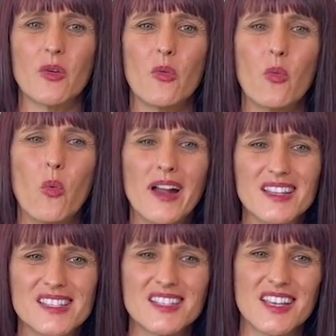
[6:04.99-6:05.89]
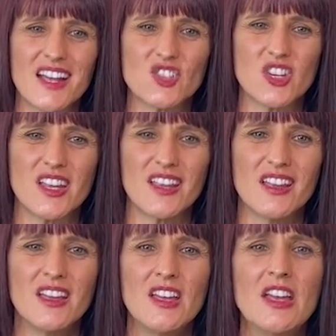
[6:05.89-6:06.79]
What is it touching?
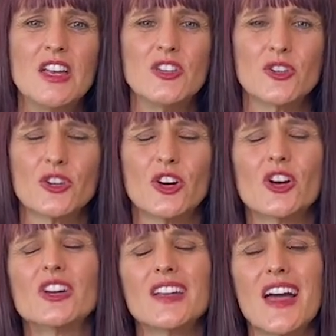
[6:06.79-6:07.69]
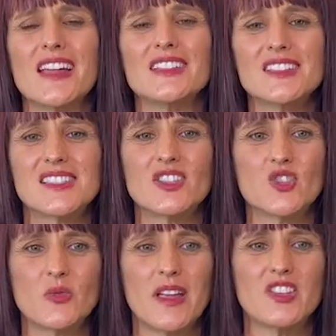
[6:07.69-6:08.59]
Your current heightened
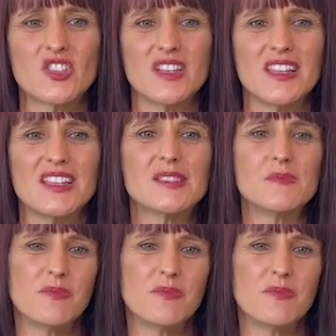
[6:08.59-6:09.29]
situation is